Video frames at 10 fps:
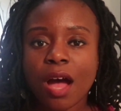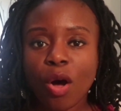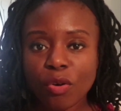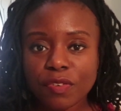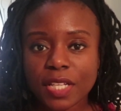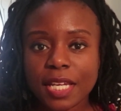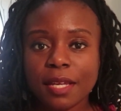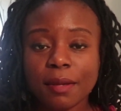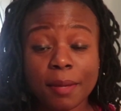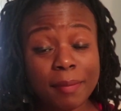
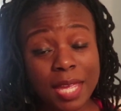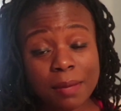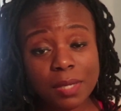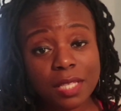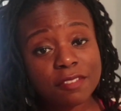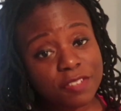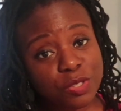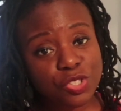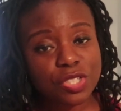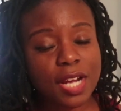Hopefully, and maybe in the
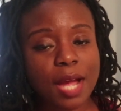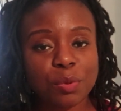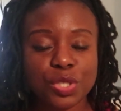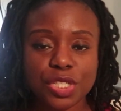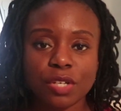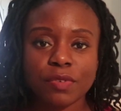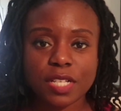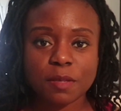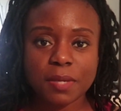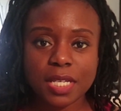future, I will share
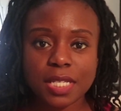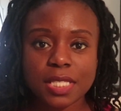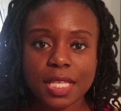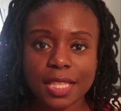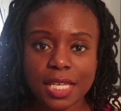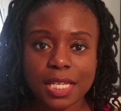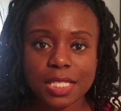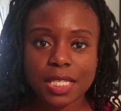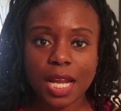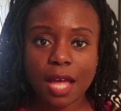recipes and things
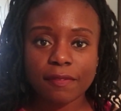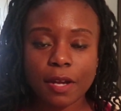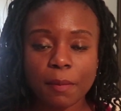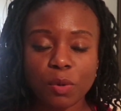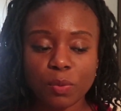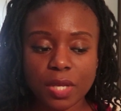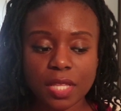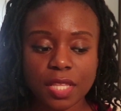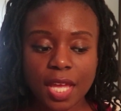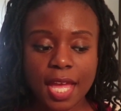that I've come up
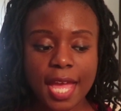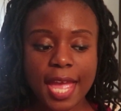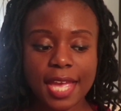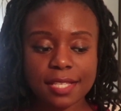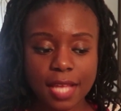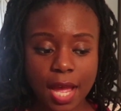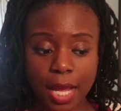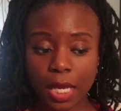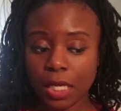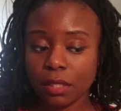with as
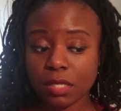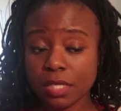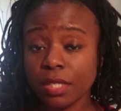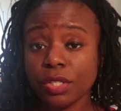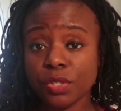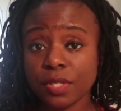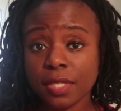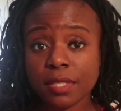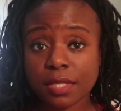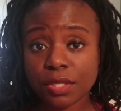I continue to use
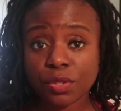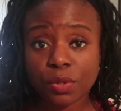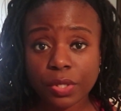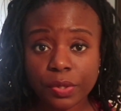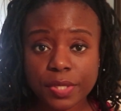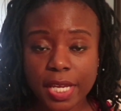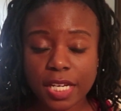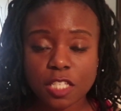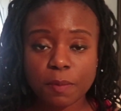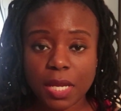these essential oils and
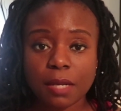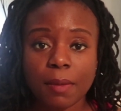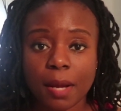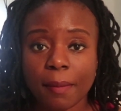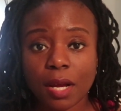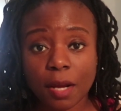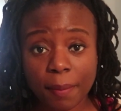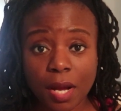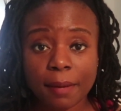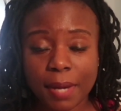expand
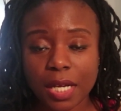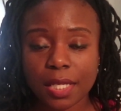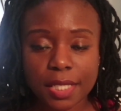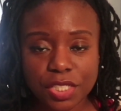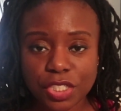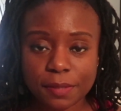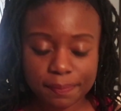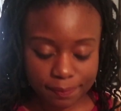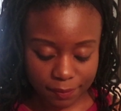upon my collection.